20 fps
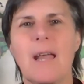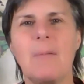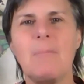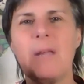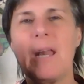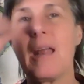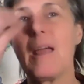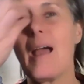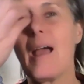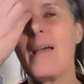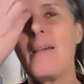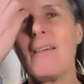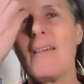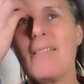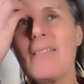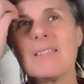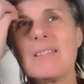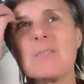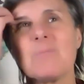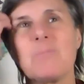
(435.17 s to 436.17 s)
I mean, I, I
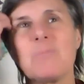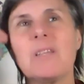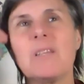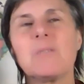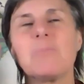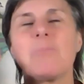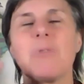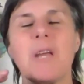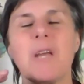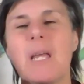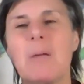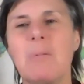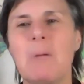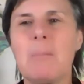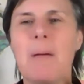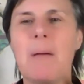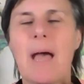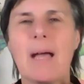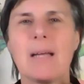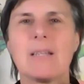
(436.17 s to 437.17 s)
this is bringing me
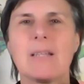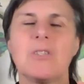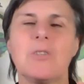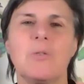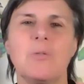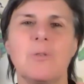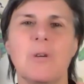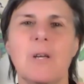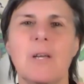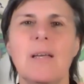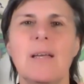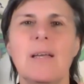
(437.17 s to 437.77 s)
back to